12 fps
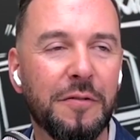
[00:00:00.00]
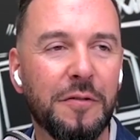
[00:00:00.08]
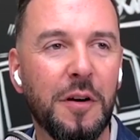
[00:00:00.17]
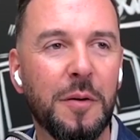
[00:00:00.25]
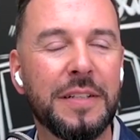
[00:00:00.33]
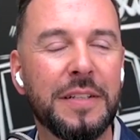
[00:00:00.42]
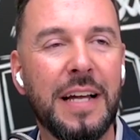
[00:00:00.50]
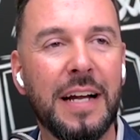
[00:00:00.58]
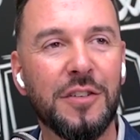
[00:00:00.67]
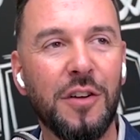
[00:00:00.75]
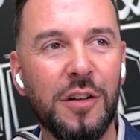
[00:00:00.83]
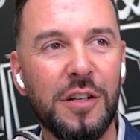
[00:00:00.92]
from a
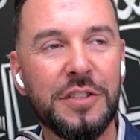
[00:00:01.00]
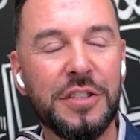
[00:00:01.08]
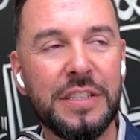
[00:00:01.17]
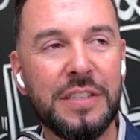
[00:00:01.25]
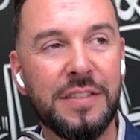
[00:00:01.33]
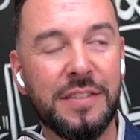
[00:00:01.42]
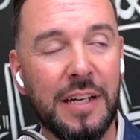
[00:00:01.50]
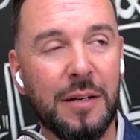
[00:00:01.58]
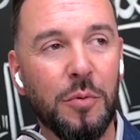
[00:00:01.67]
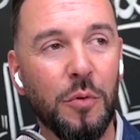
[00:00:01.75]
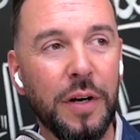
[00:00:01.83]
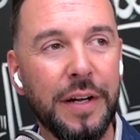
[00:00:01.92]
technology
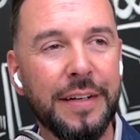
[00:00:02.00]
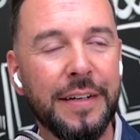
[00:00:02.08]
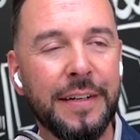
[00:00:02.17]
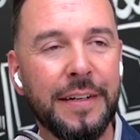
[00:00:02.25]
standpoint.